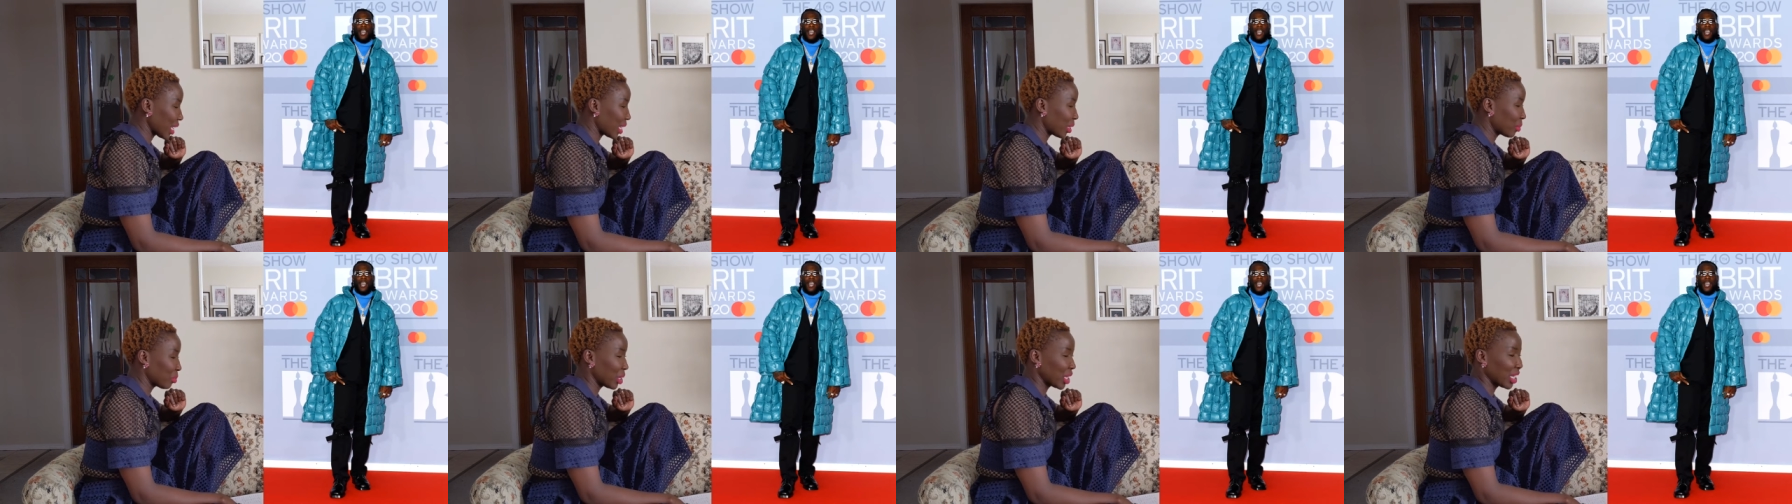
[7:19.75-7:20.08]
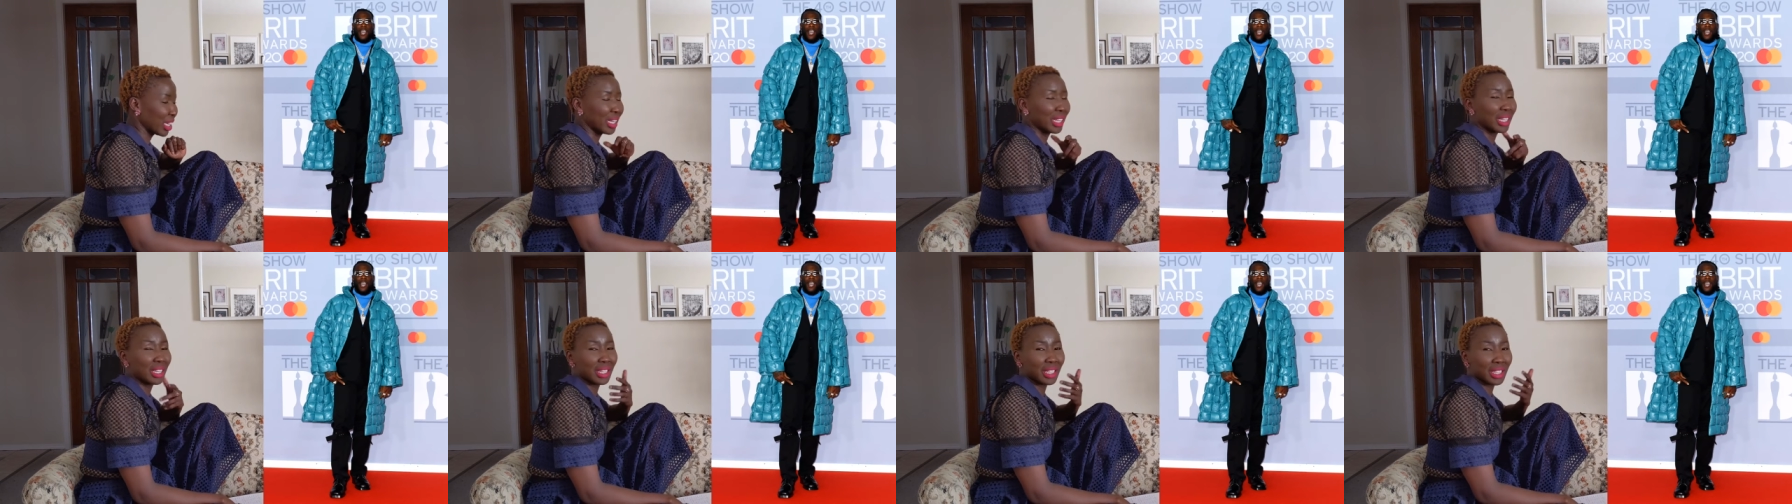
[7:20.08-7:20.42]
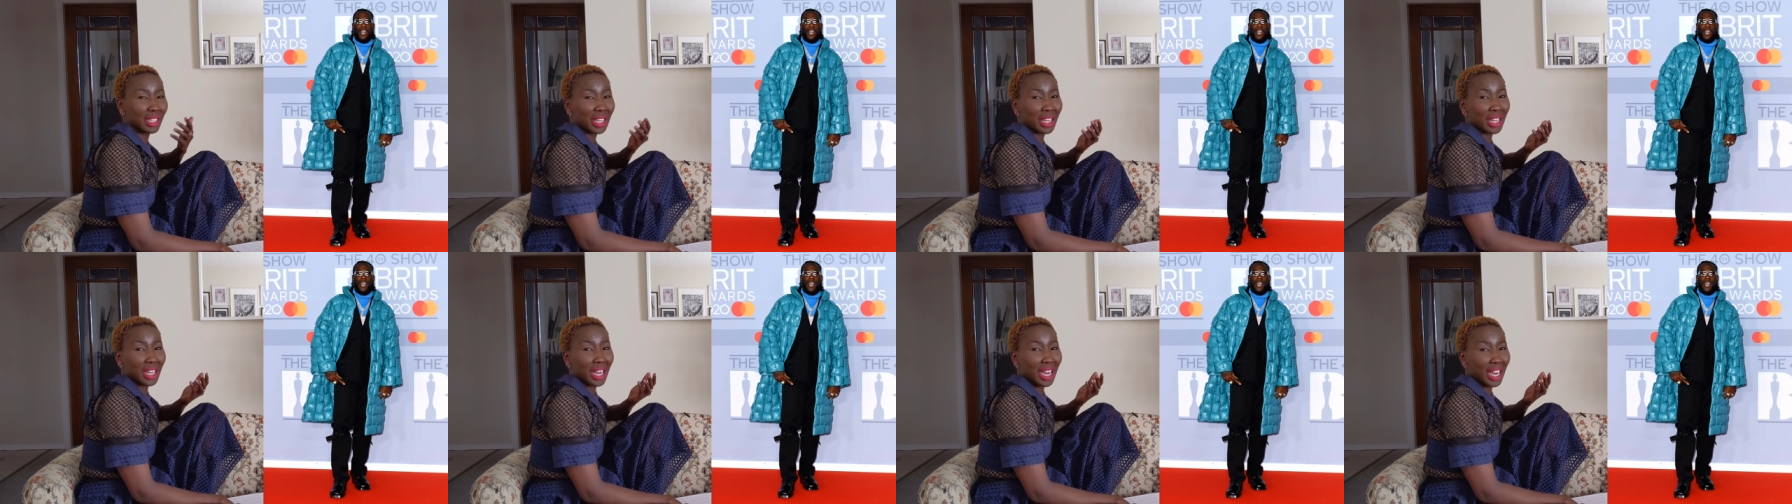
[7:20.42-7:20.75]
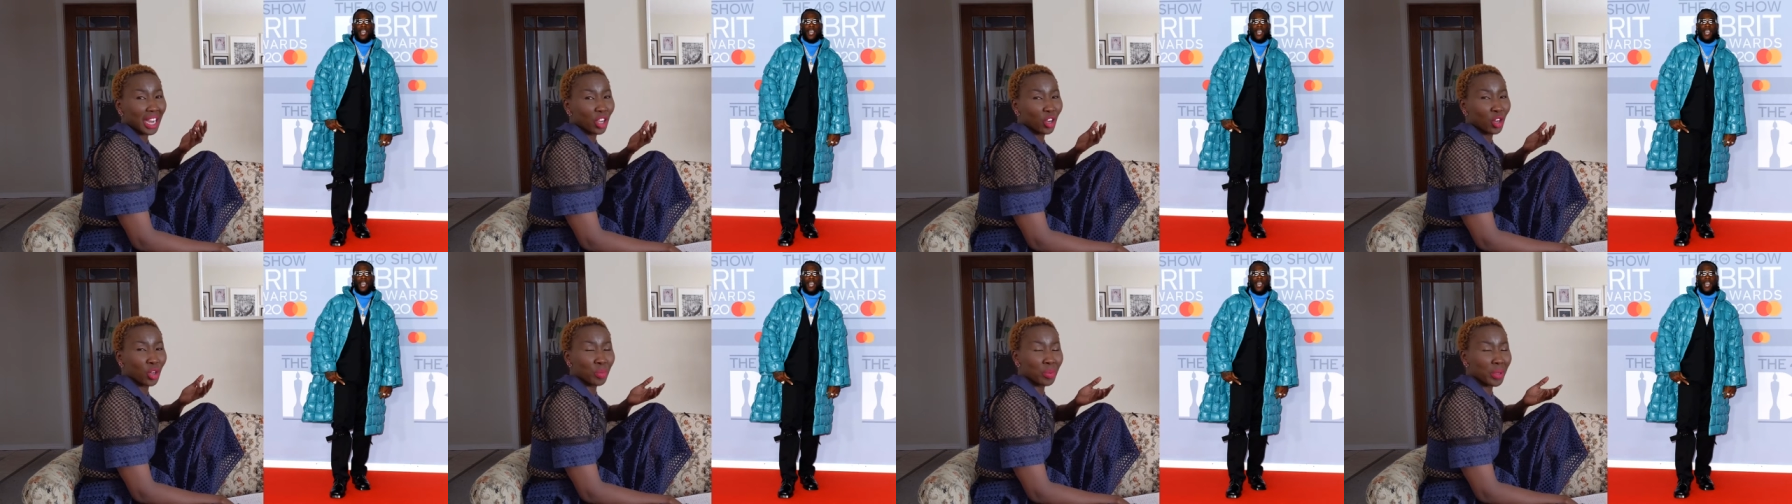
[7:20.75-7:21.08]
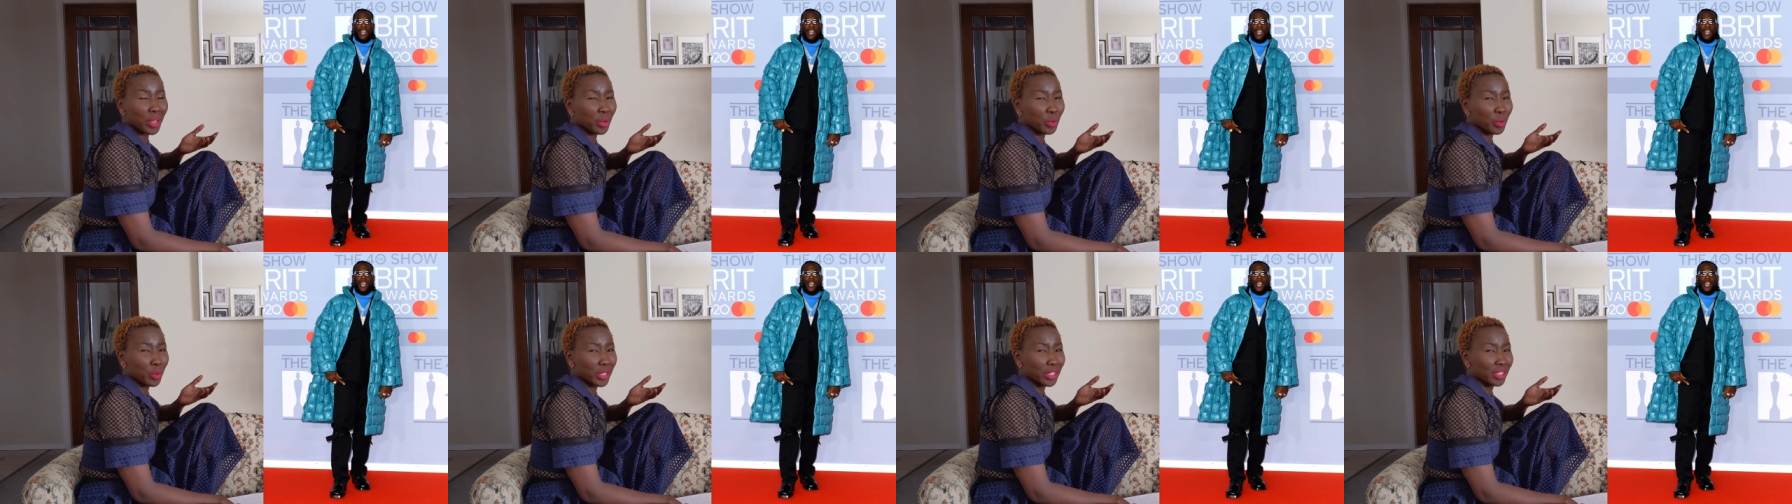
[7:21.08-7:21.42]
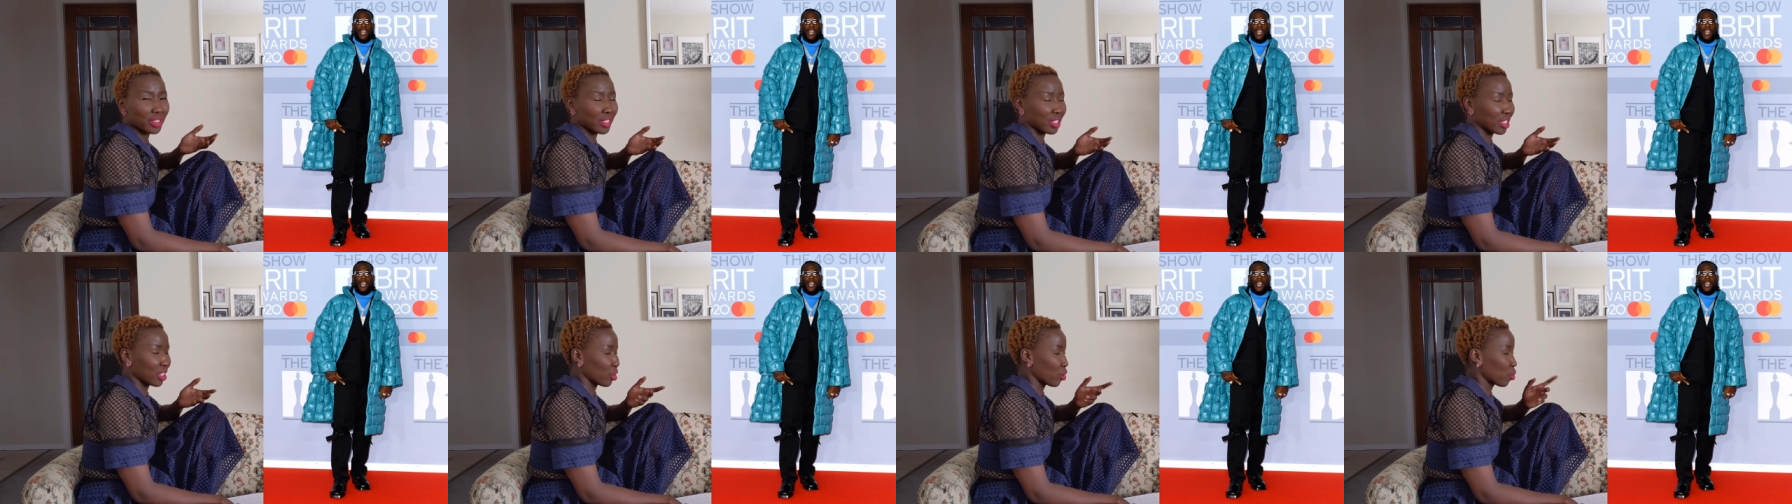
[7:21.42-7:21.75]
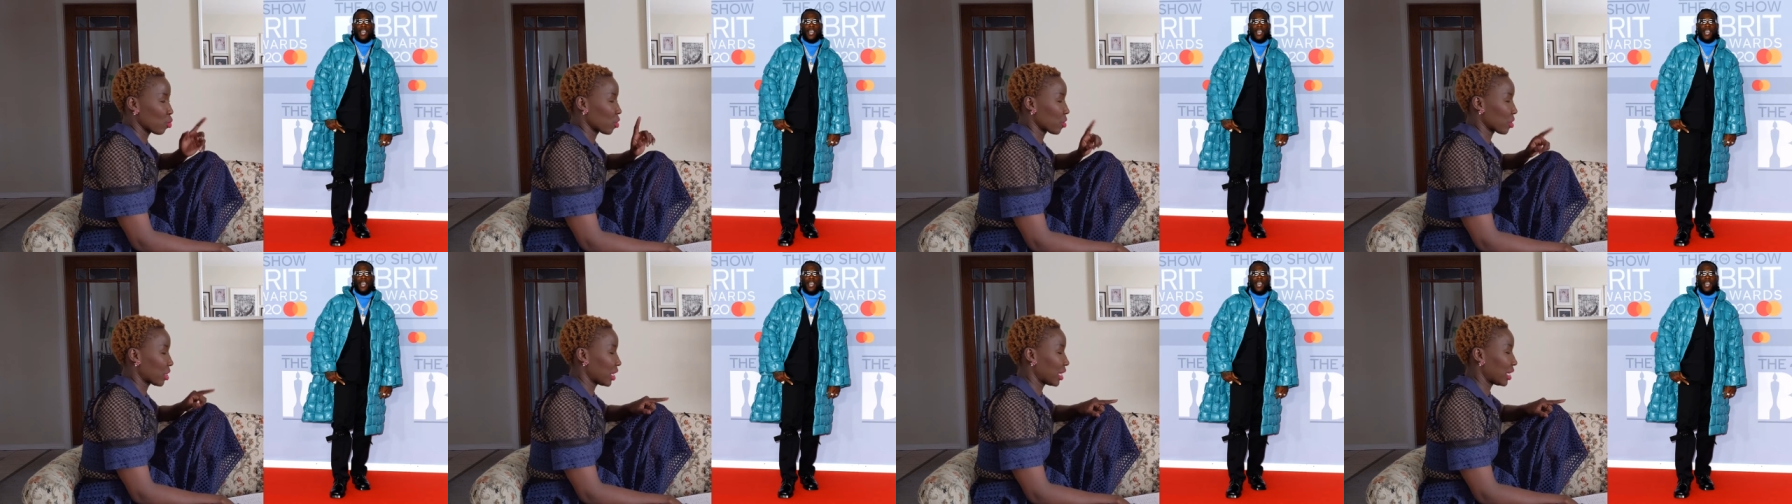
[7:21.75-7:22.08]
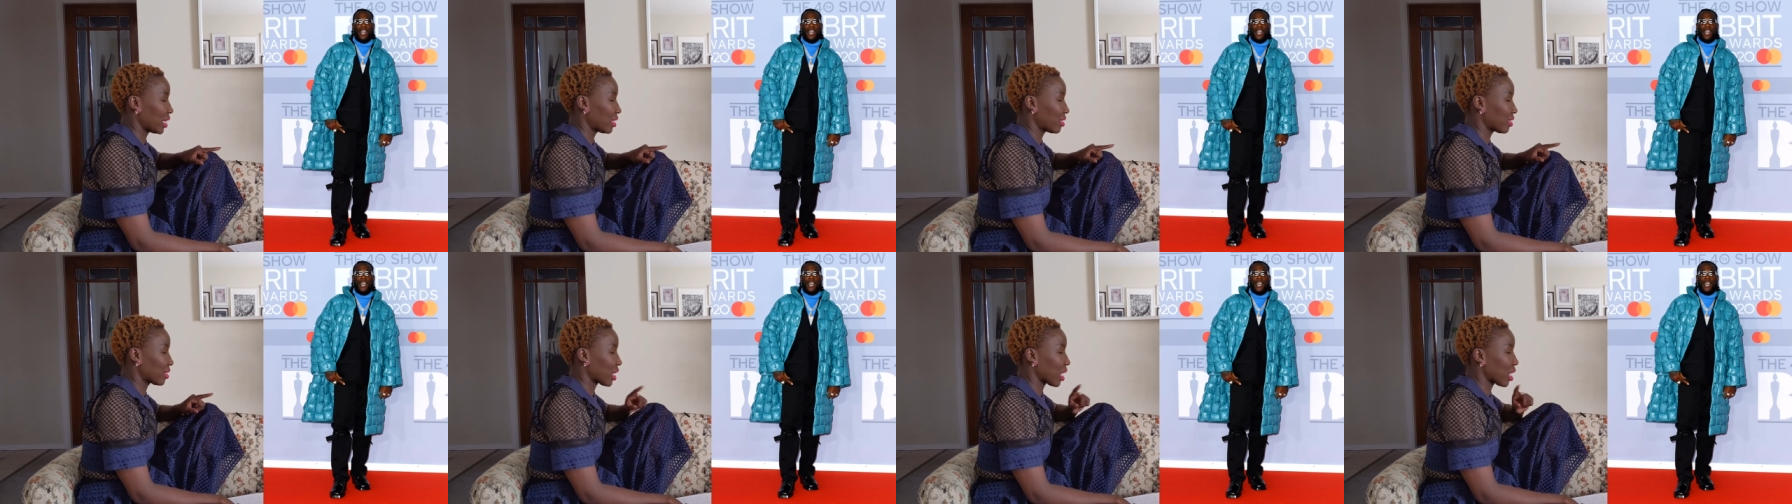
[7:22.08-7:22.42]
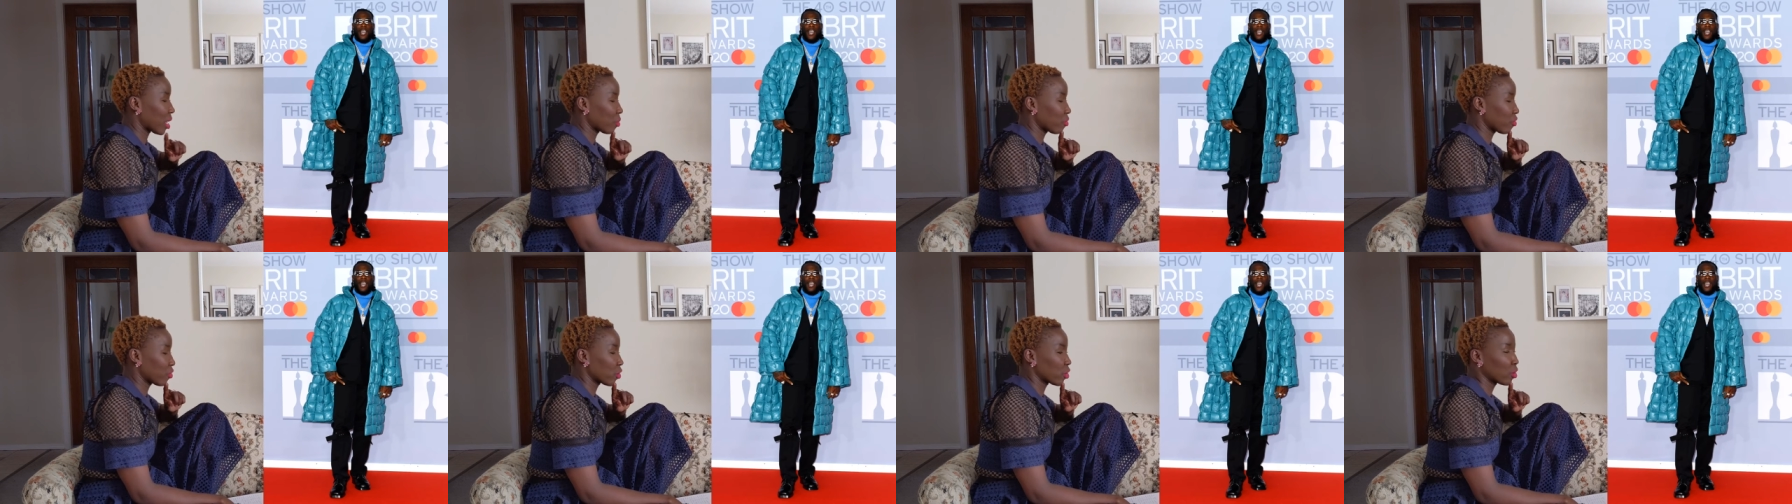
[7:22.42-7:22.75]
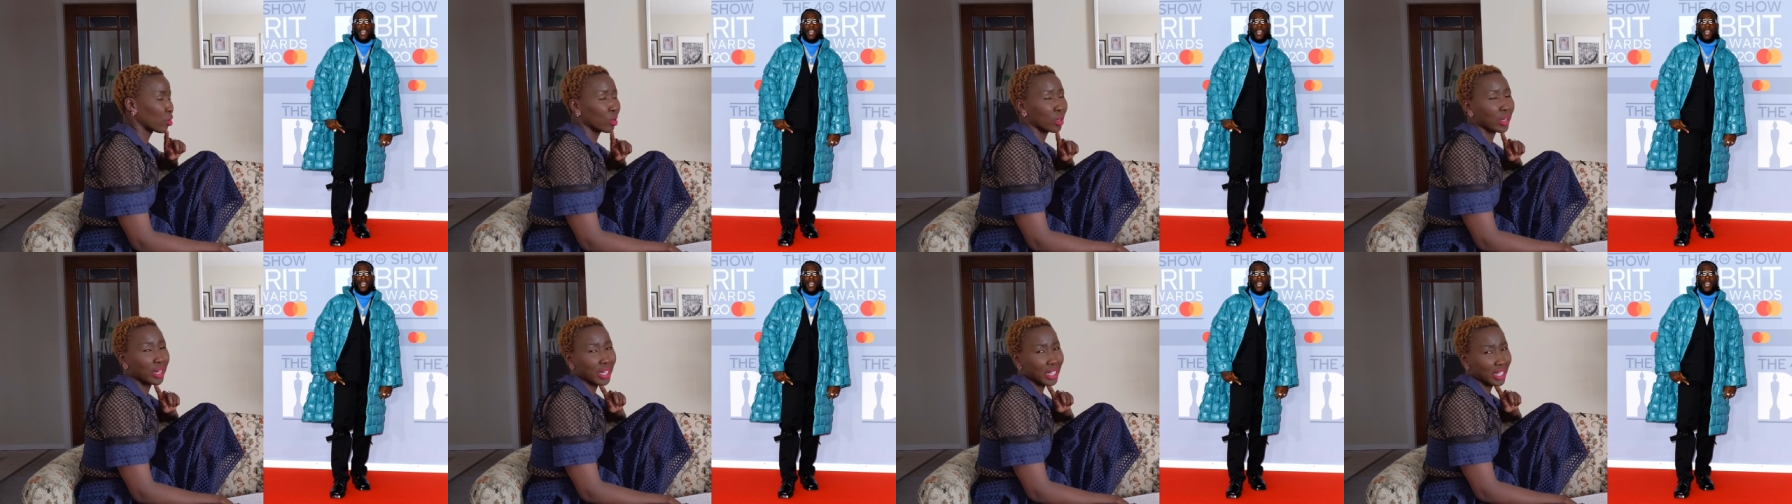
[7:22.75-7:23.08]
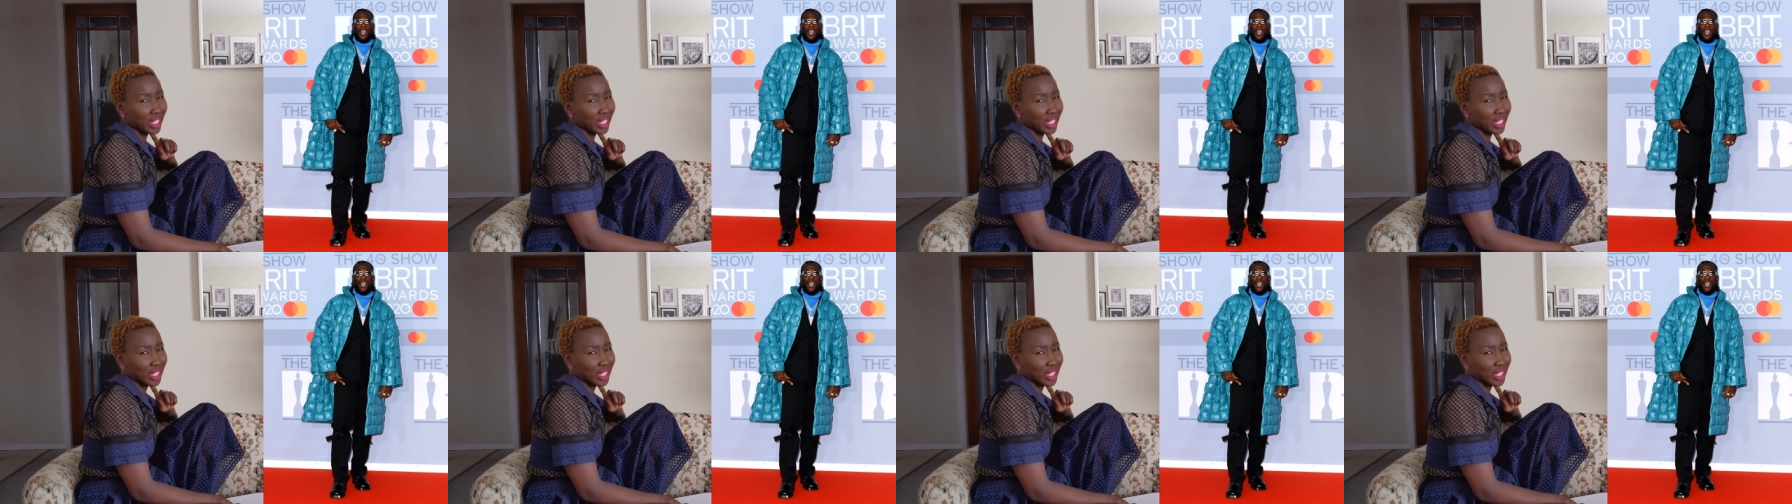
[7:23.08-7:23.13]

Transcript: I mean, I hope he wins the award. He's up for